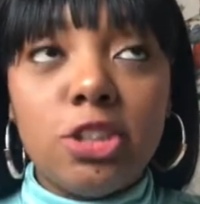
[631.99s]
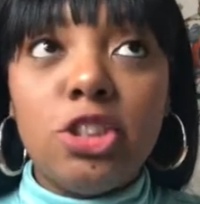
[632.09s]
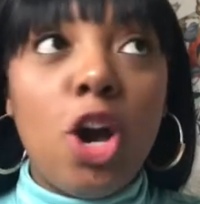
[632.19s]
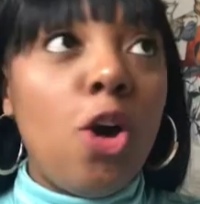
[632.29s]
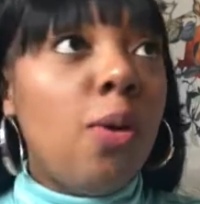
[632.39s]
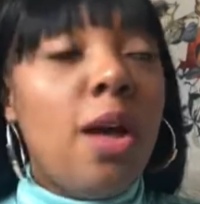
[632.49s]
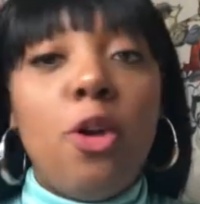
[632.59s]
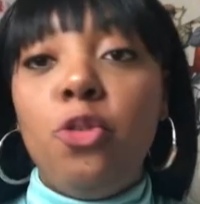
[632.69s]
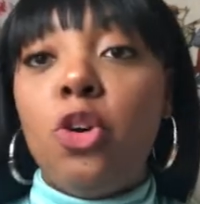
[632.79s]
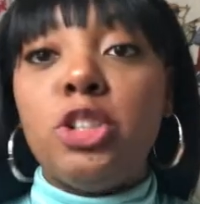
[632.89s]
So
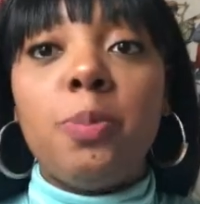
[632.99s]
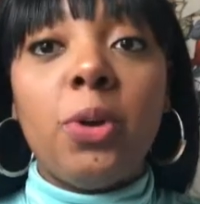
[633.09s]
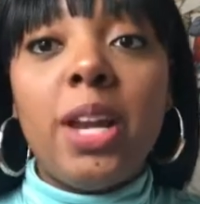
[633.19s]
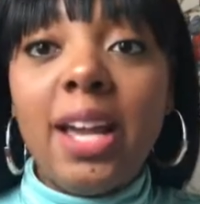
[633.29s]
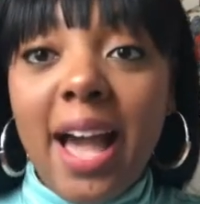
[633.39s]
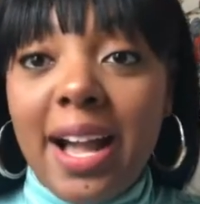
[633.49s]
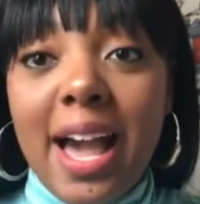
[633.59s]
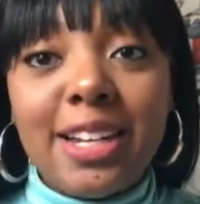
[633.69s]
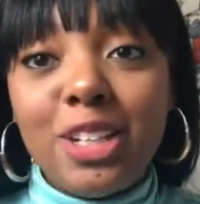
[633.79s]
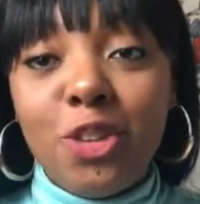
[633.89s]
for spring, I
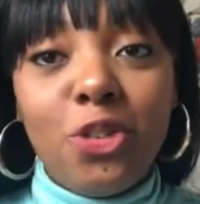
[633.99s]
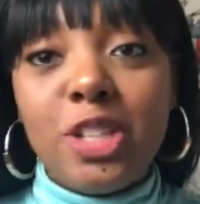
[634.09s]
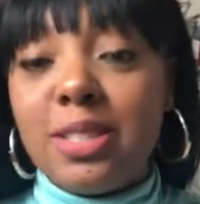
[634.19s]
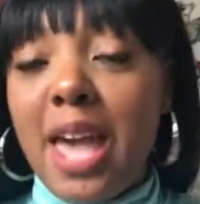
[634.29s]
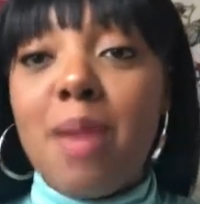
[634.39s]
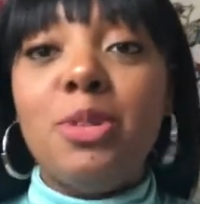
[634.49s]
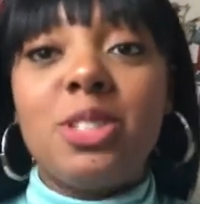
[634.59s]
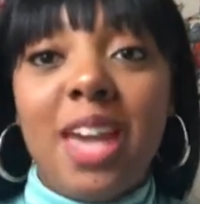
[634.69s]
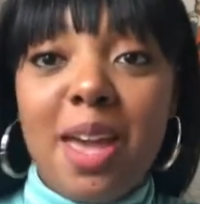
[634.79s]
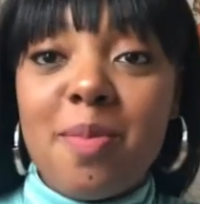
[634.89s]
got a different table
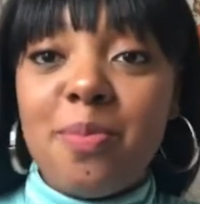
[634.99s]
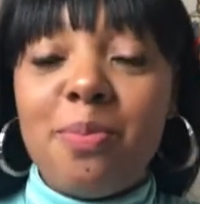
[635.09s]
scape.